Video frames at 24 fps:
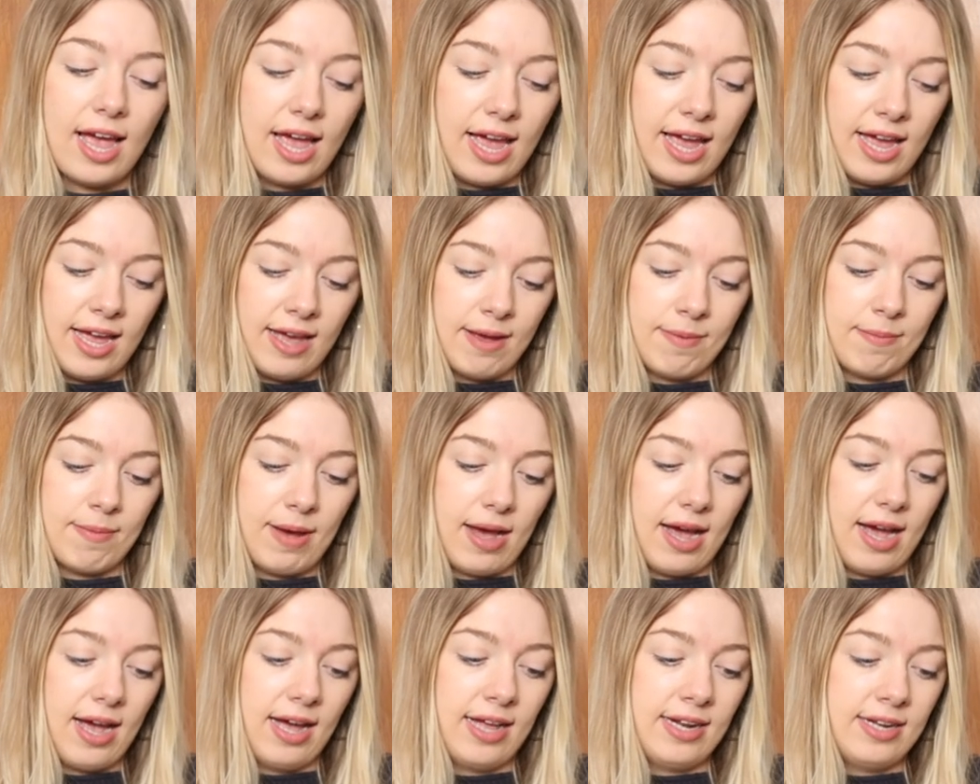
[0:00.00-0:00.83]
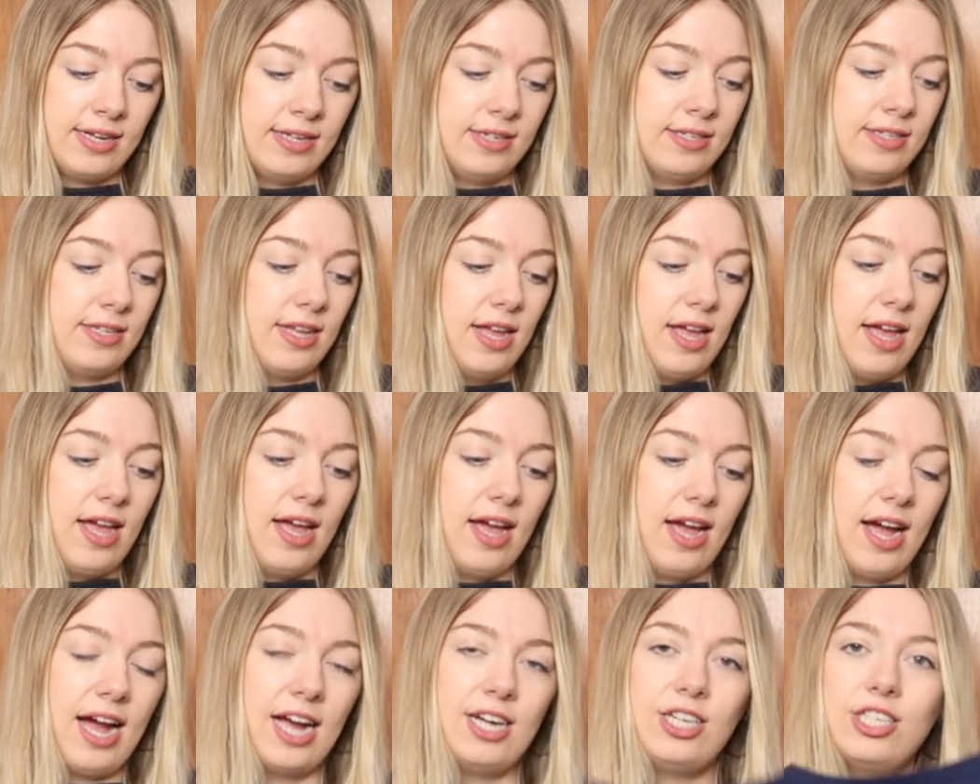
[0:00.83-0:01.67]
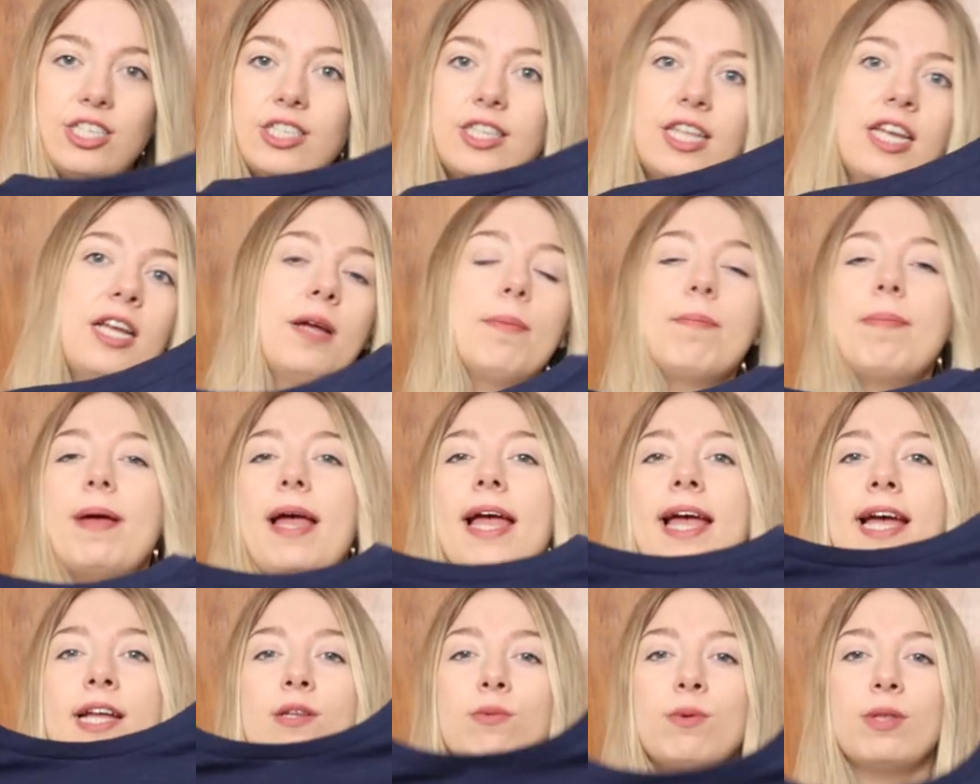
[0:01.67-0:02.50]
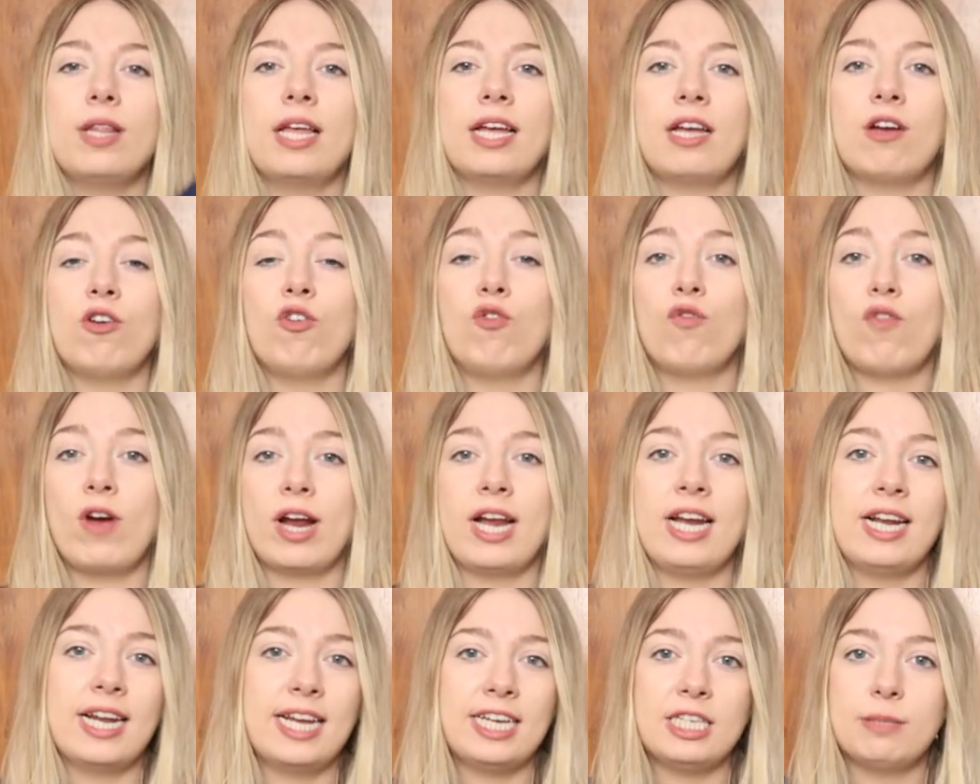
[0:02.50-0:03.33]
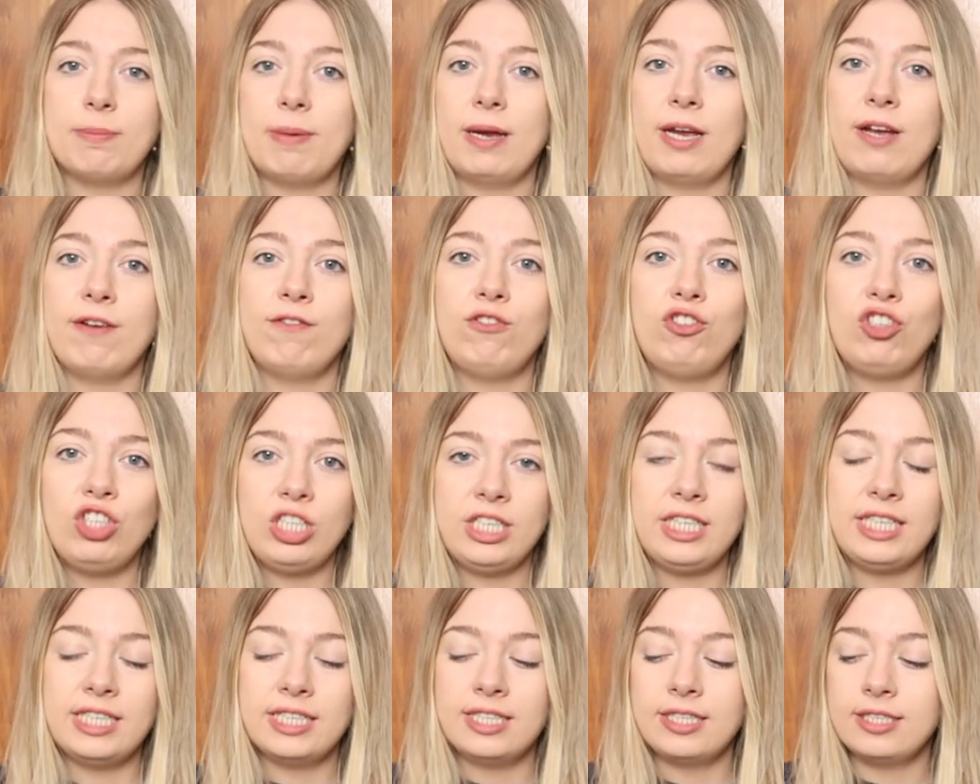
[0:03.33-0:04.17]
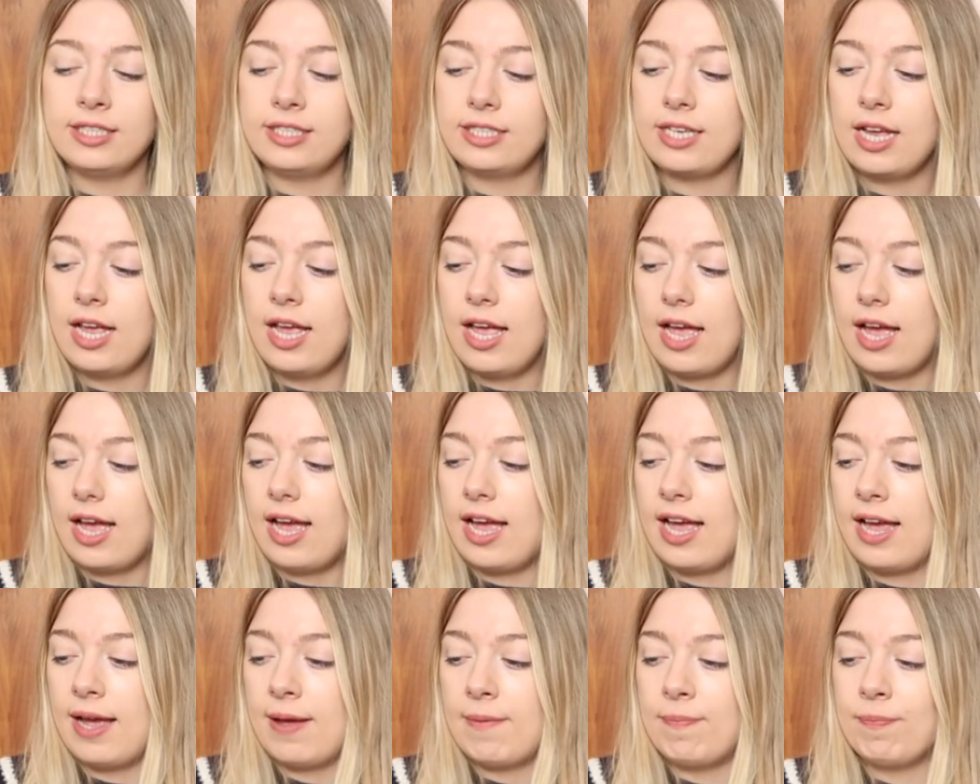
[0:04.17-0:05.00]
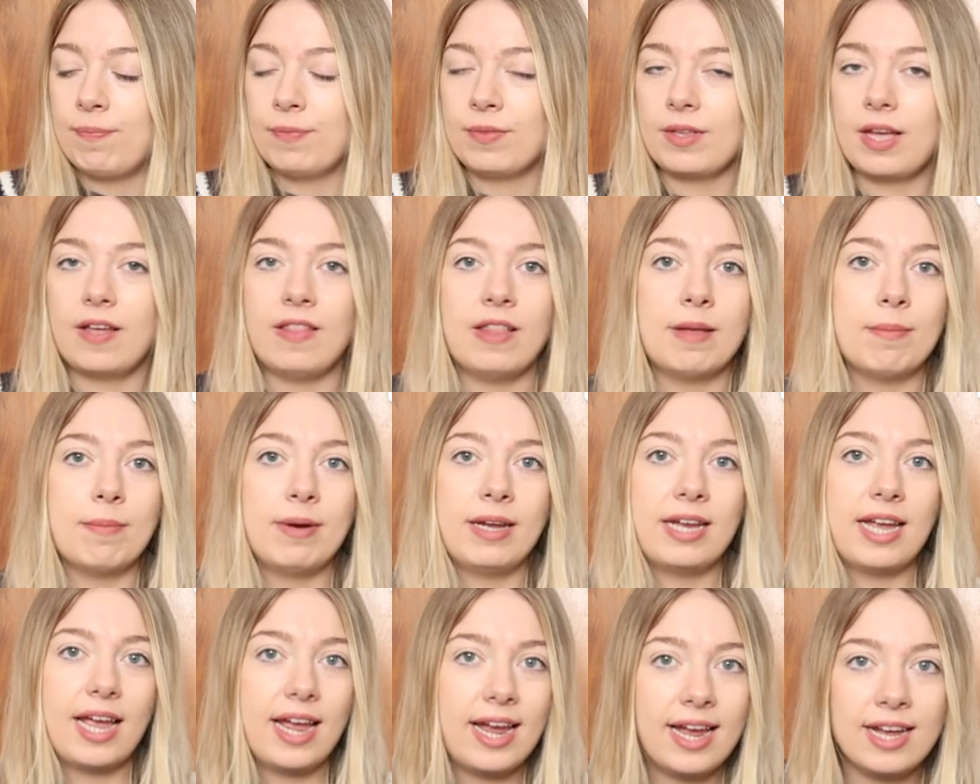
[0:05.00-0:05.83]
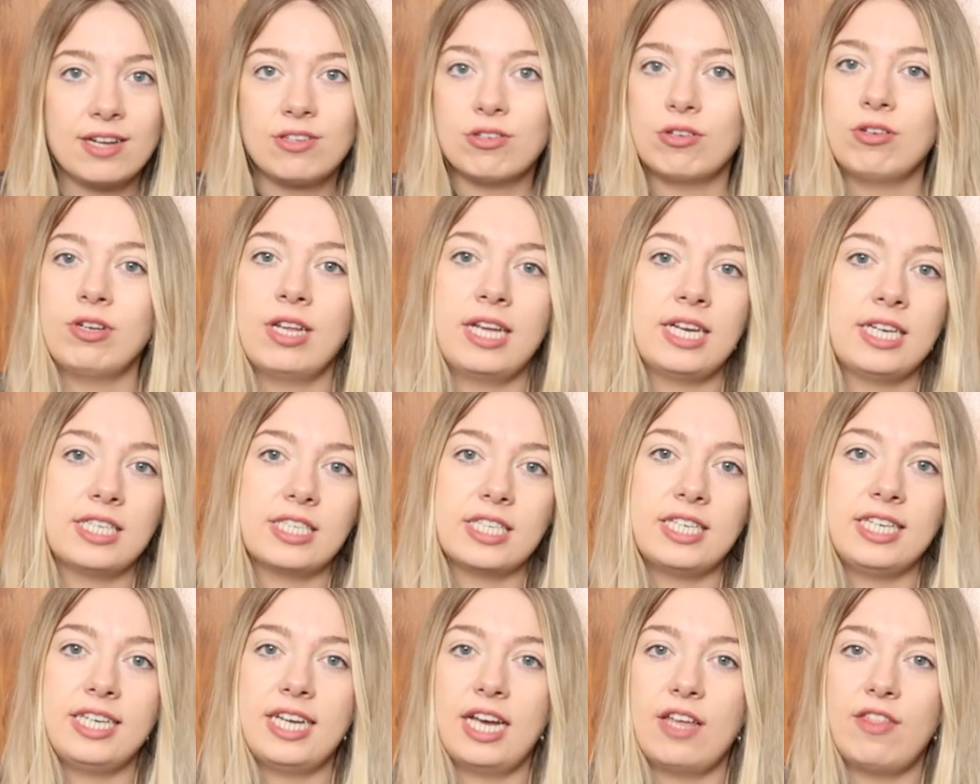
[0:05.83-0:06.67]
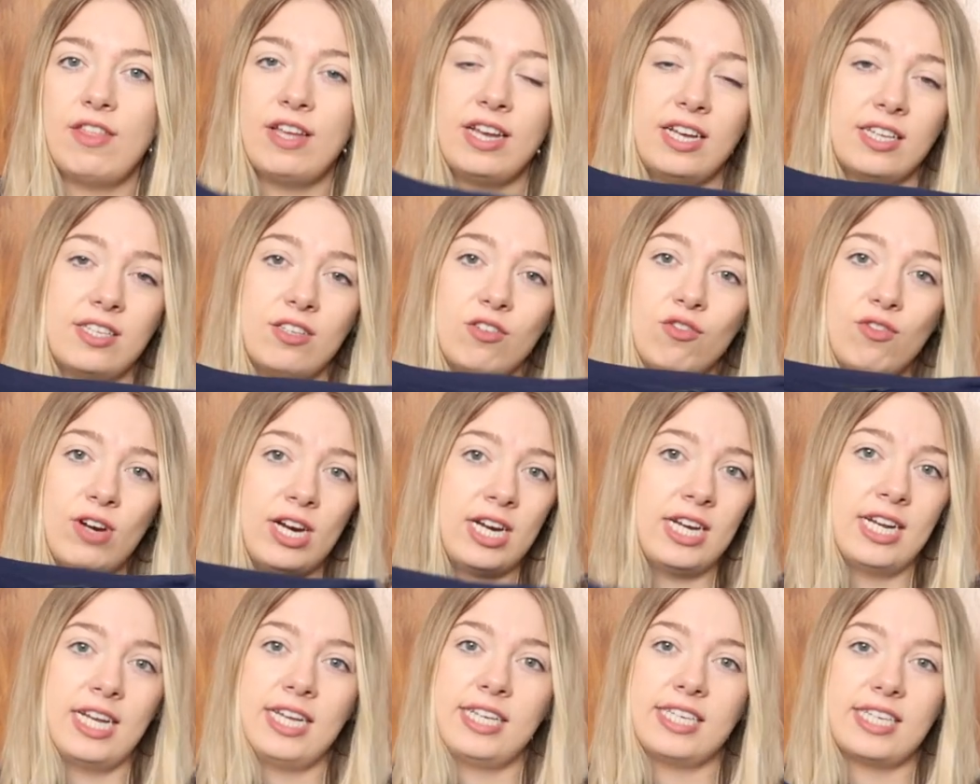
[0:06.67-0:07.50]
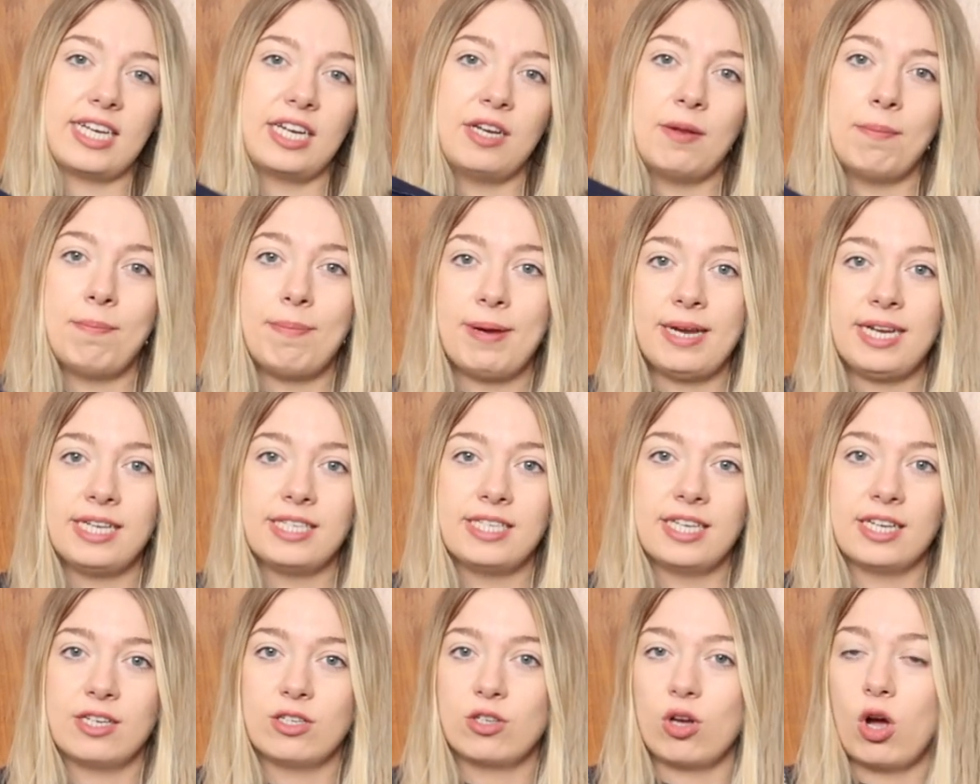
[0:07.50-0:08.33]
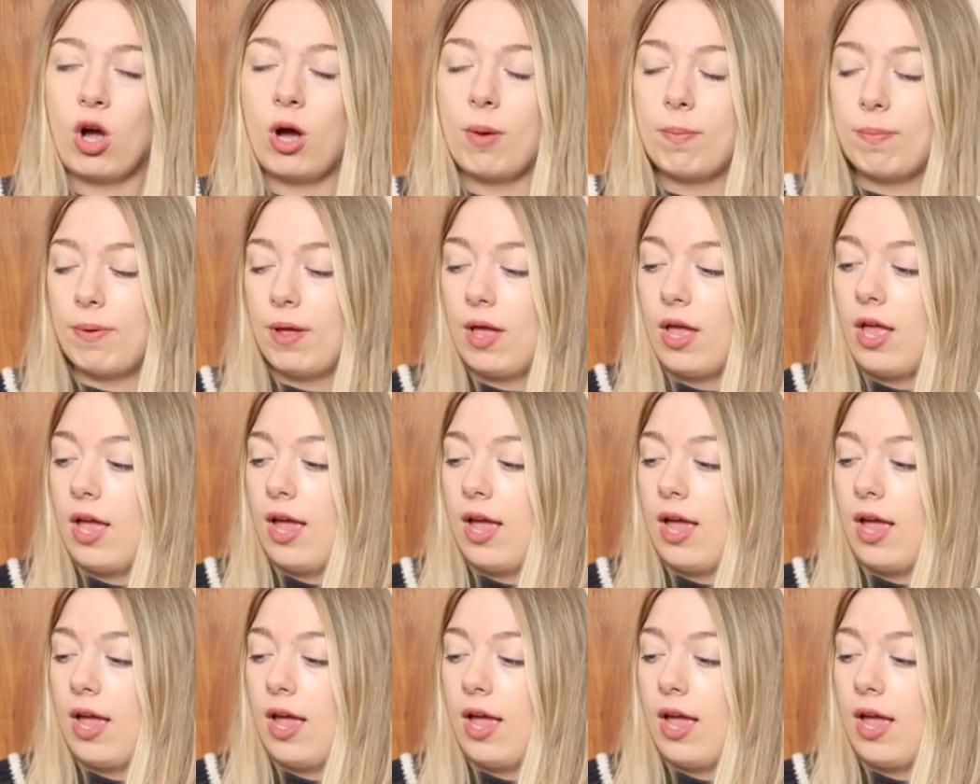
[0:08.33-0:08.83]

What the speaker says: And I just think paired with like a really nice pair of jeans and then my hair done nicely, I think it's a really nice kind of basic top